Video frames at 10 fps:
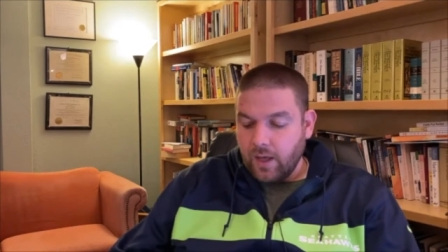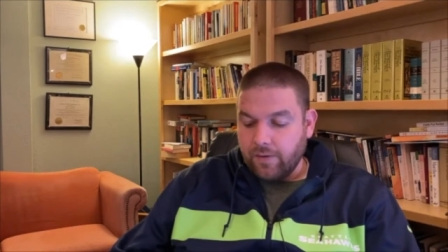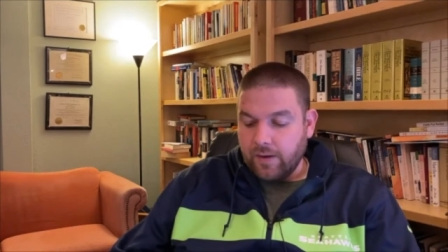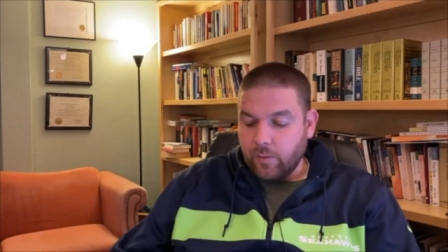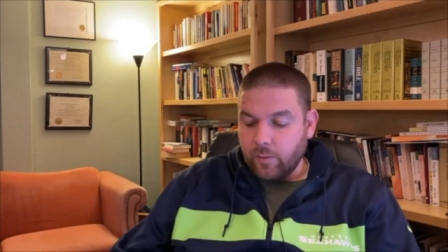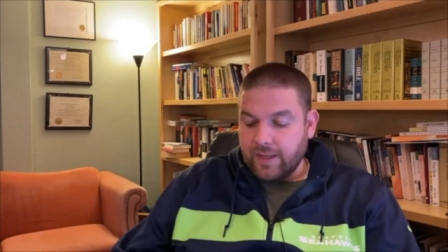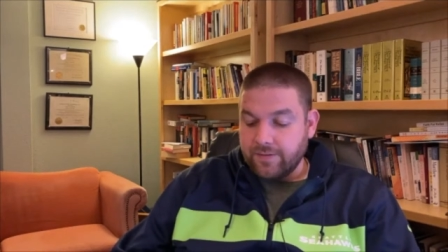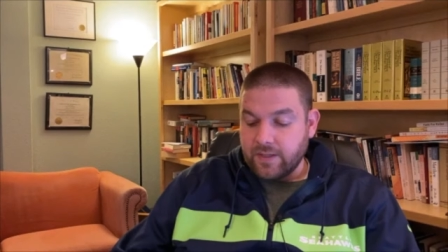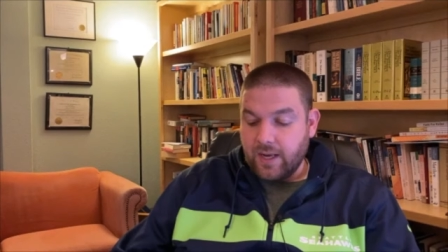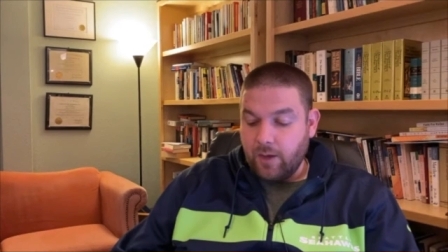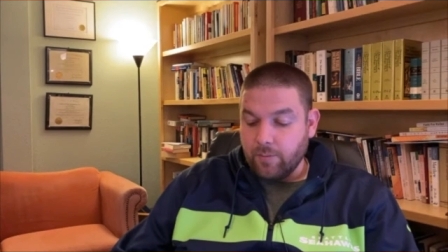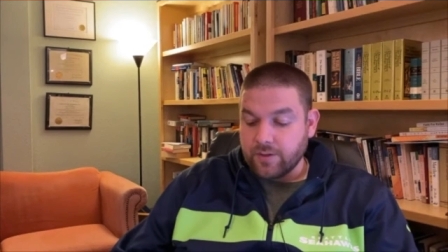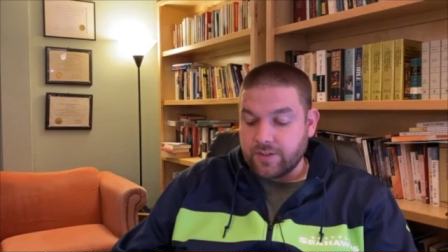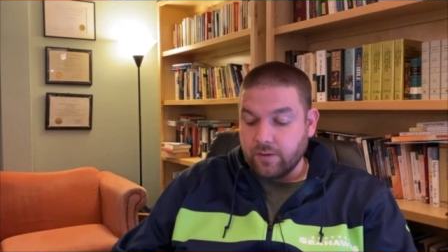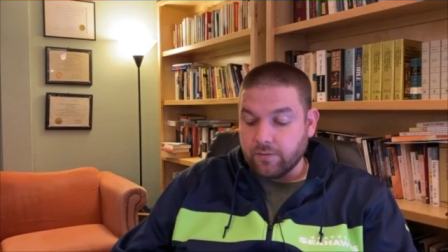if anyone gives a neighbor
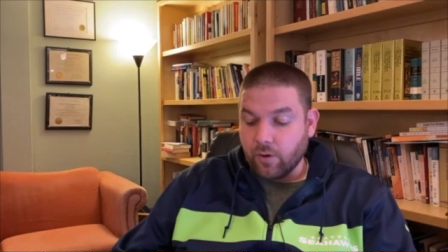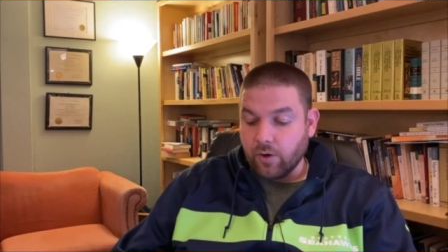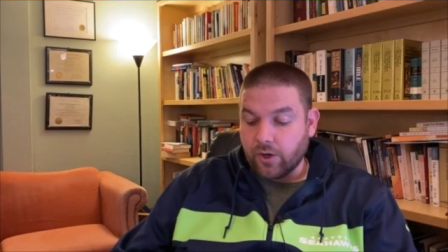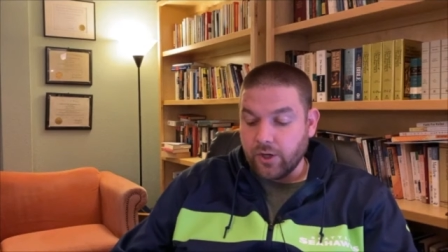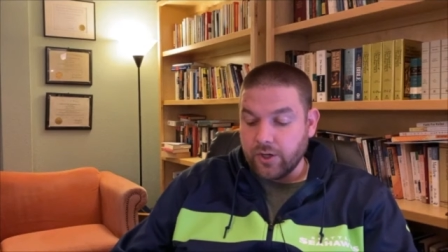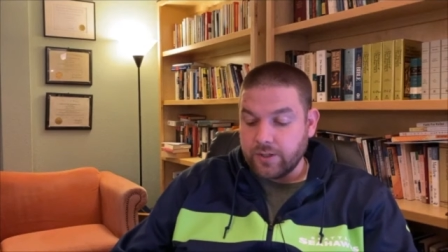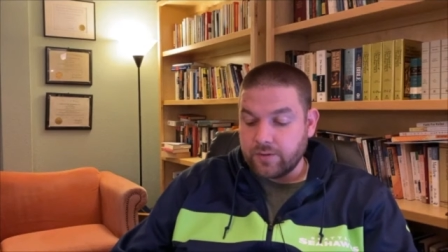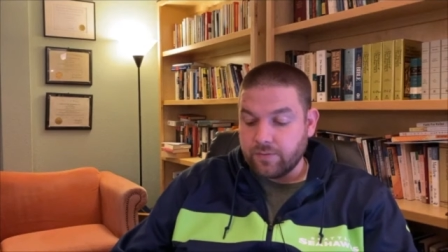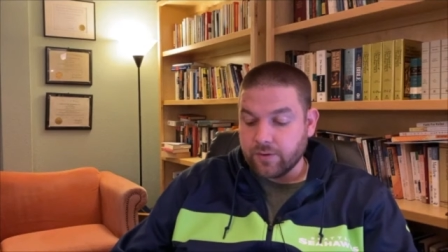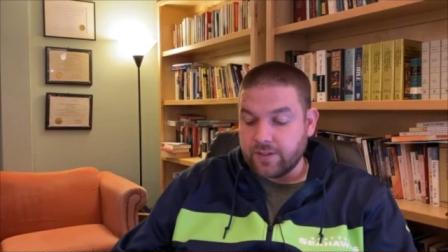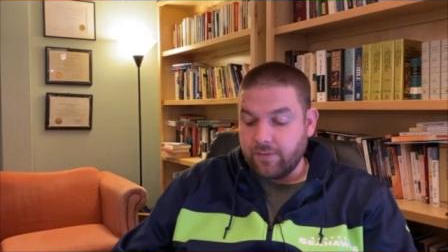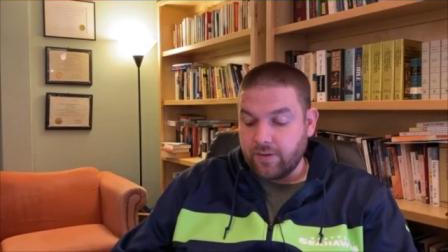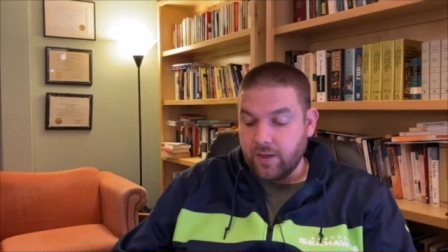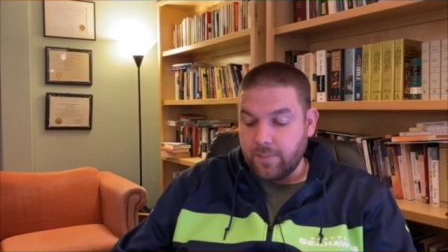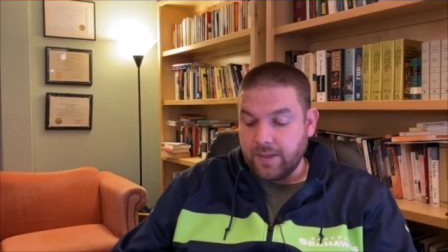silver or goods for
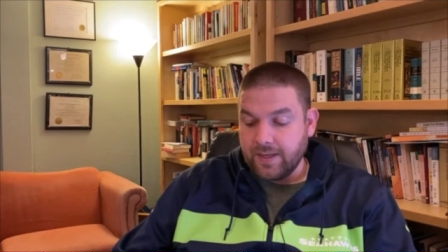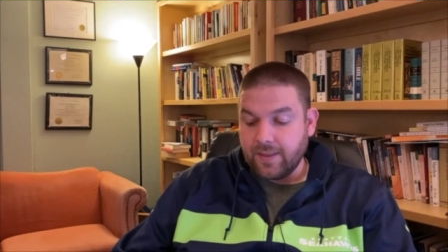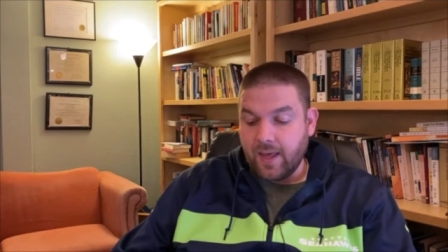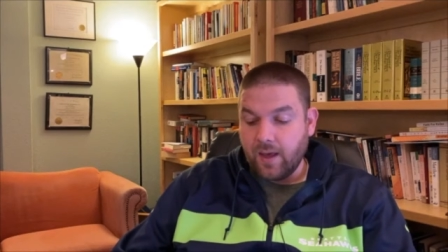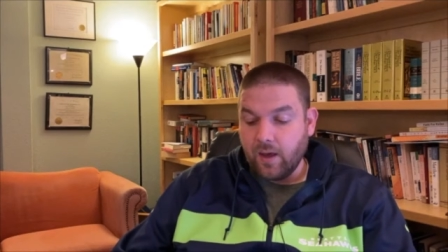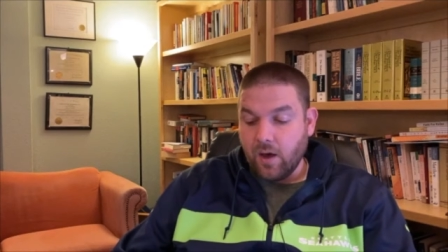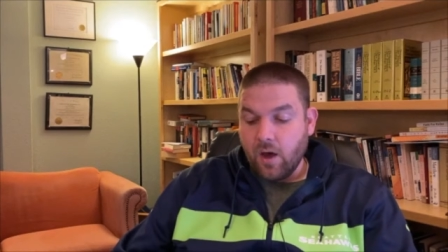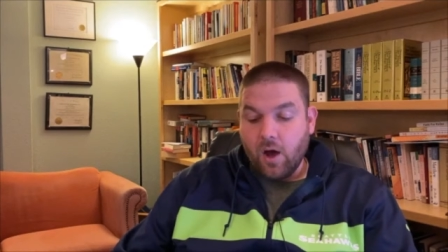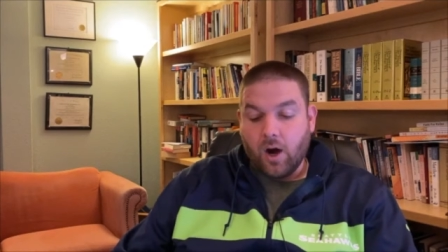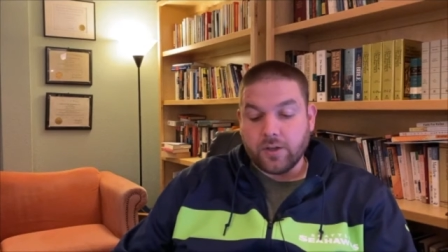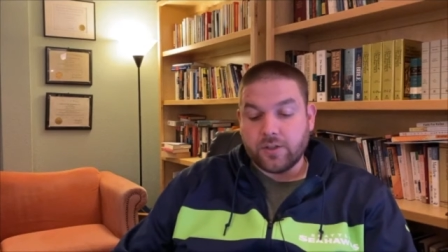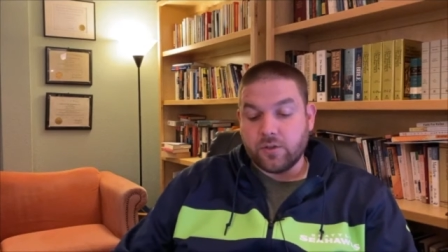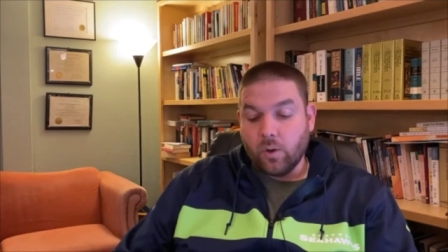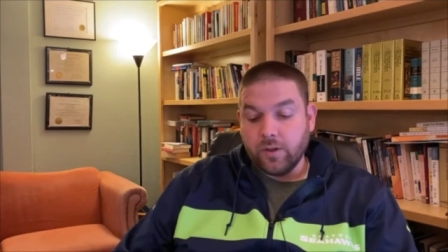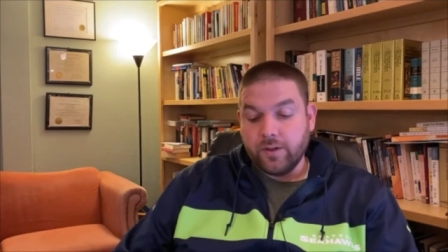safekeeping and they are
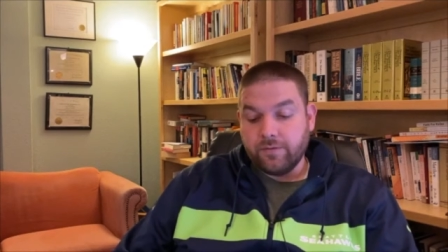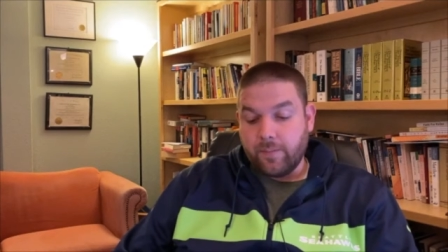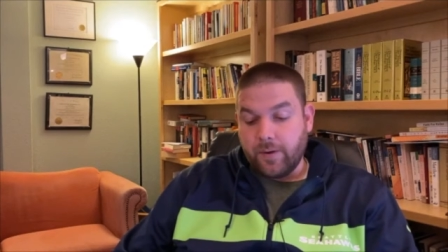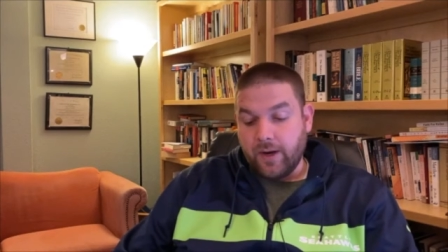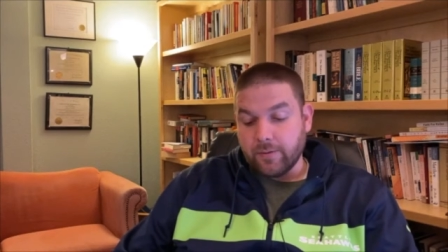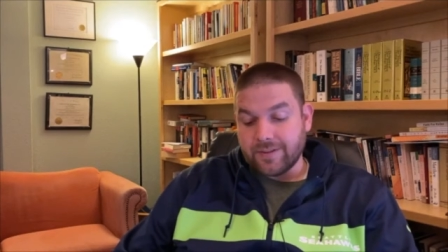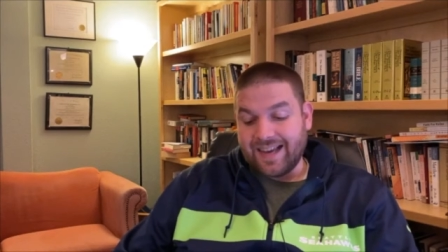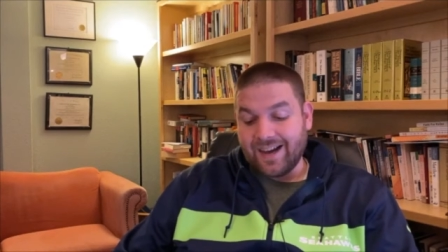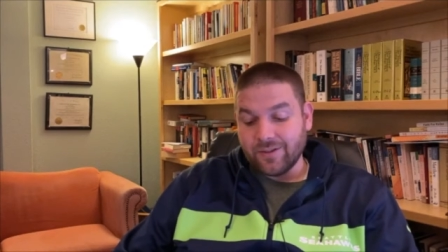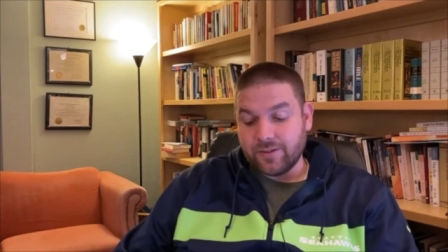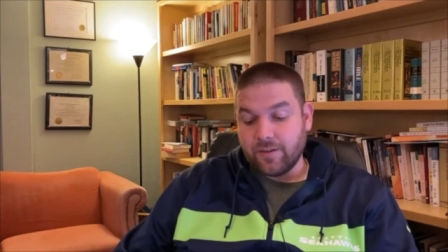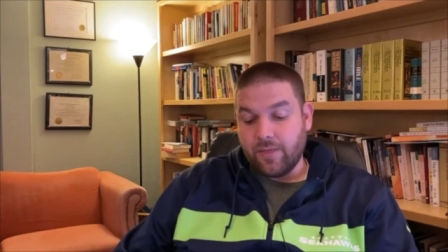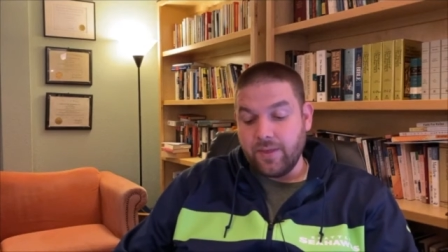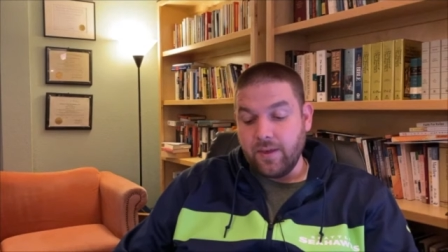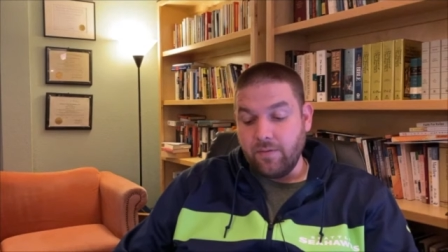stolen from their neighbor's house the
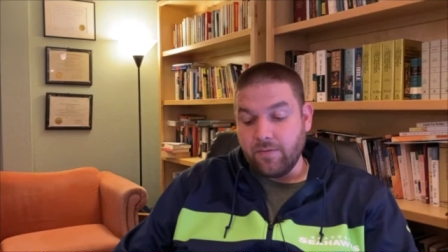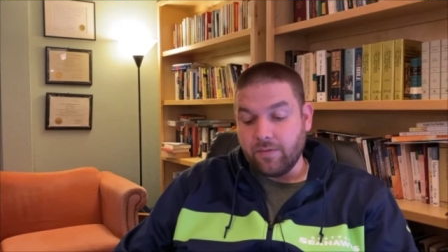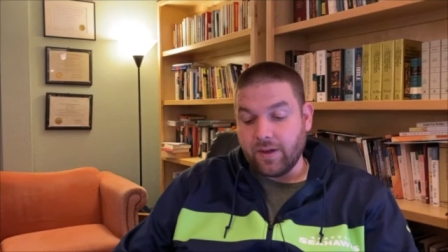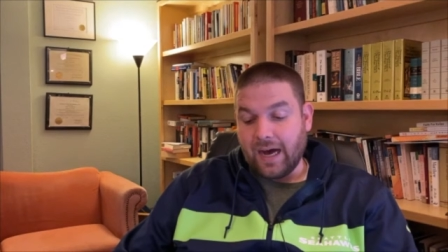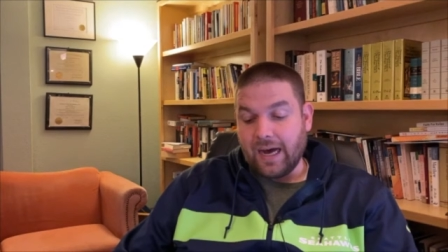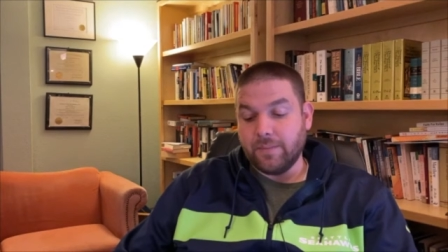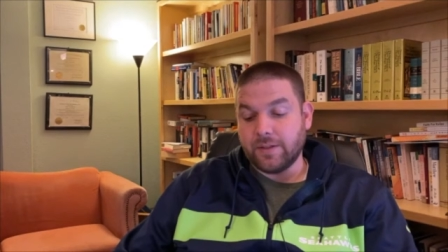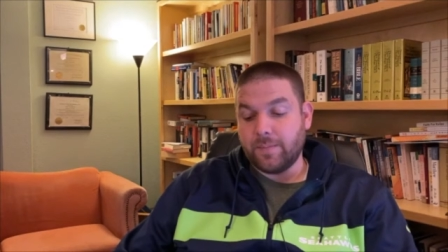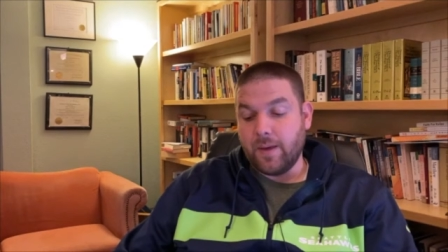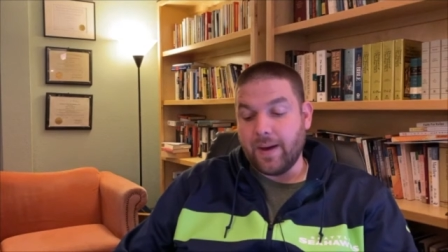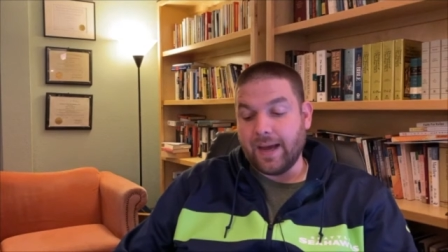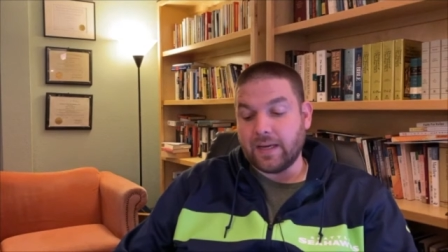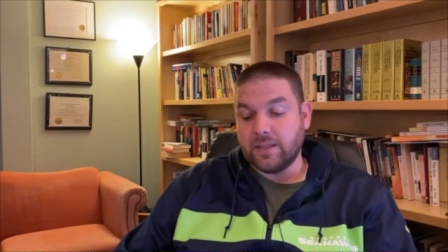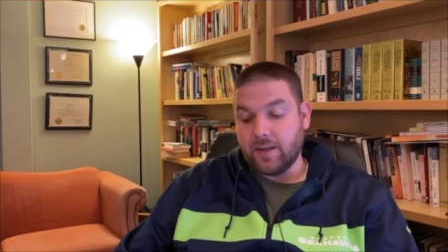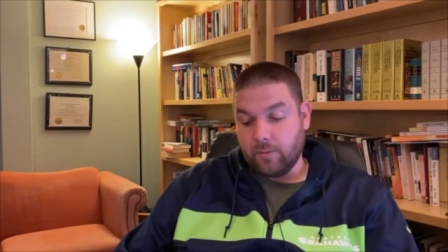thief if caught must pay back
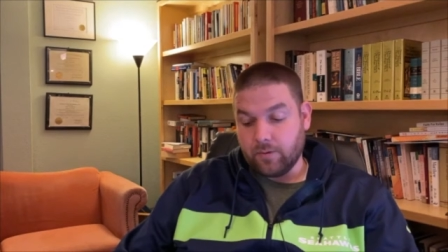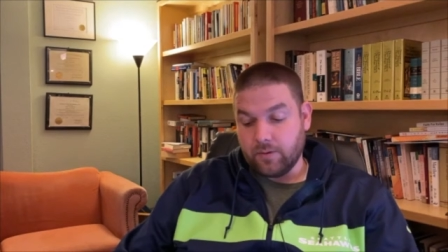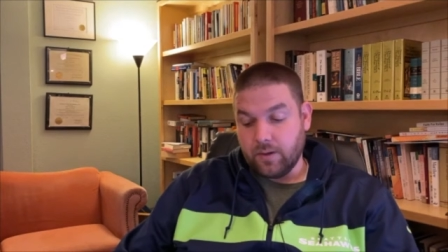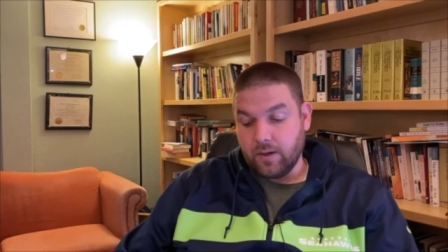double